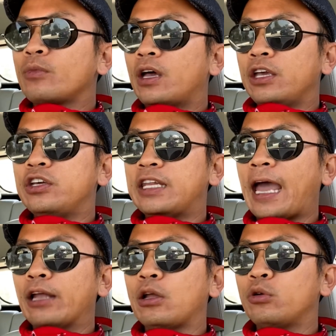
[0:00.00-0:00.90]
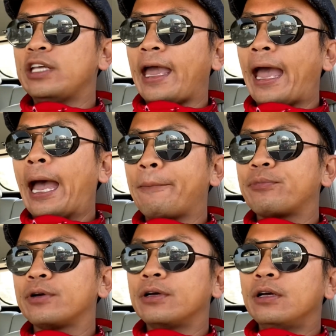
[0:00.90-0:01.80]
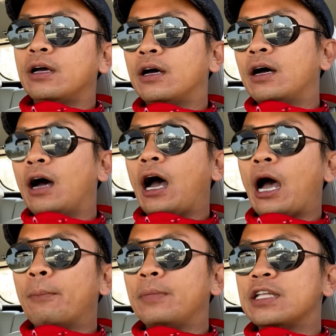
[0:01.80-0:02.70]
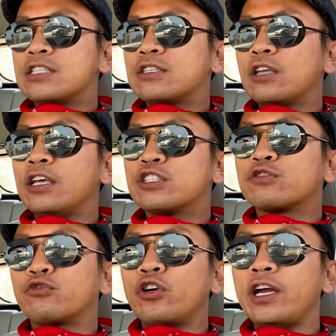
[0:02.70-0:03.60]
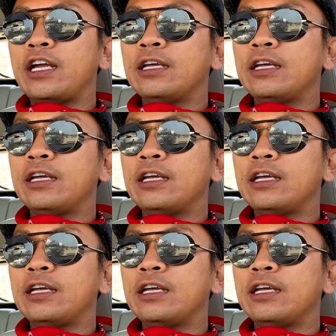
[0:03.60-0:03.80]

You can download the app. Um, it's, it's free.